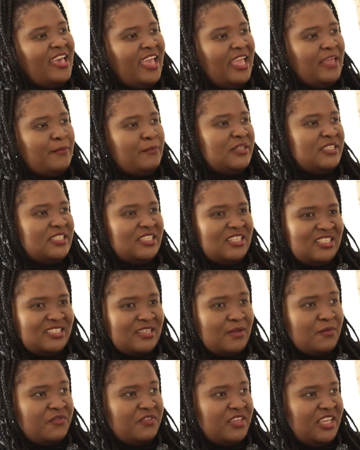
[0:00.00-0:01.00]
and particularly
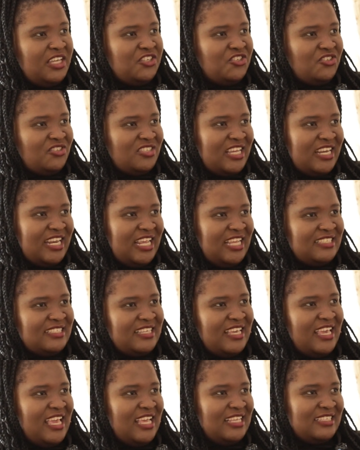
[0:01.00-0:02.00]
some of the issues that
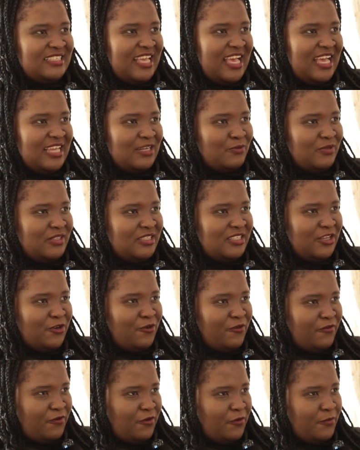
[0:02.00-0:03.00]
SA has had with
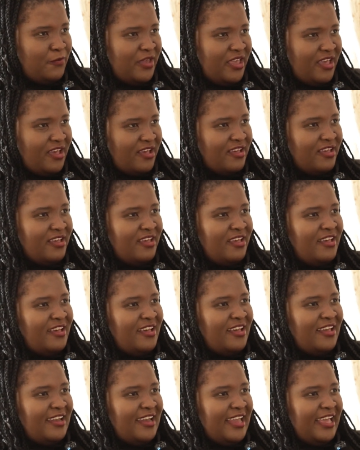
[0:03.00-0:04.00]
xenophobia,
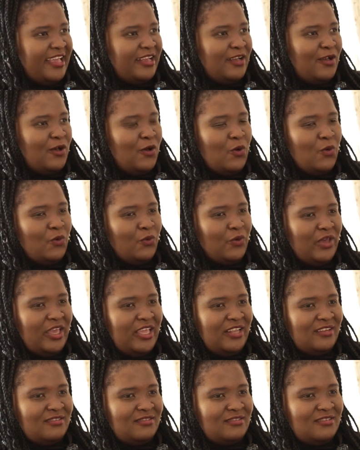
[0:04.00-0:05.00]
like,
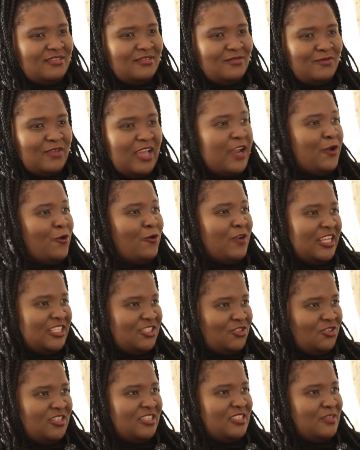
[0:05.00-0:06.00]
and I know like
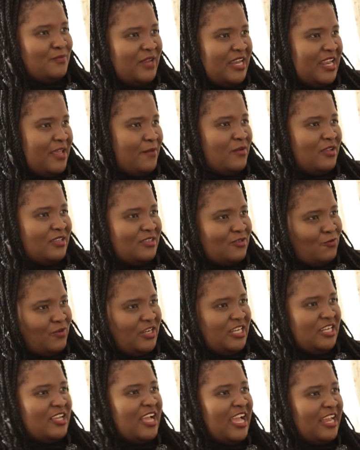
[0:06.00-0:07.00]
Julius Malema is
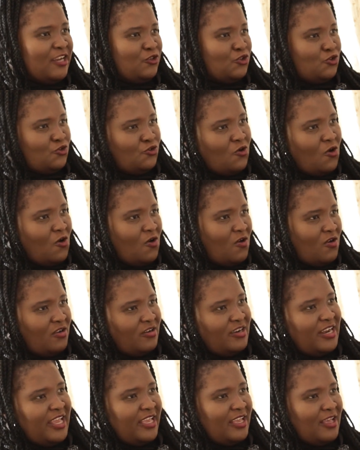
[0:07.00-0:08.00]
really kind of
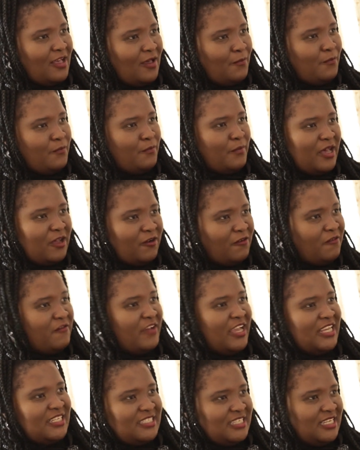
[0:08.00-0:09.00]
strong like about
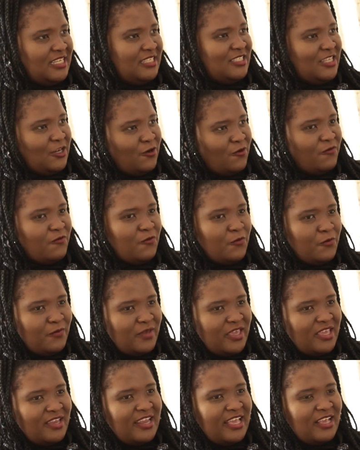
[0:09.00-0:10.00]
fighting
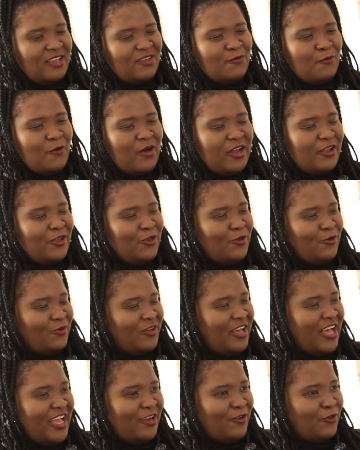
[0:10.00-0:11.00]
xenophobia. Like, what are your
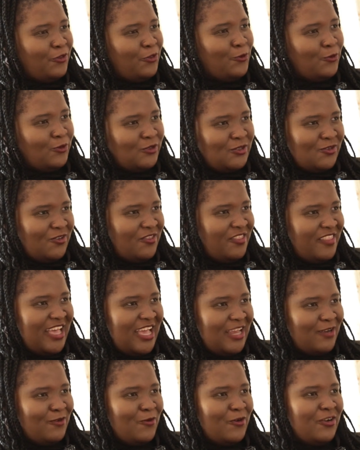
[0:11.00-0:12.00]
kind of thoughts on
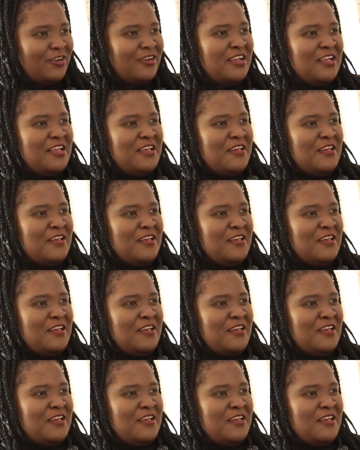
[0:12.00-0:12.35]
that? On,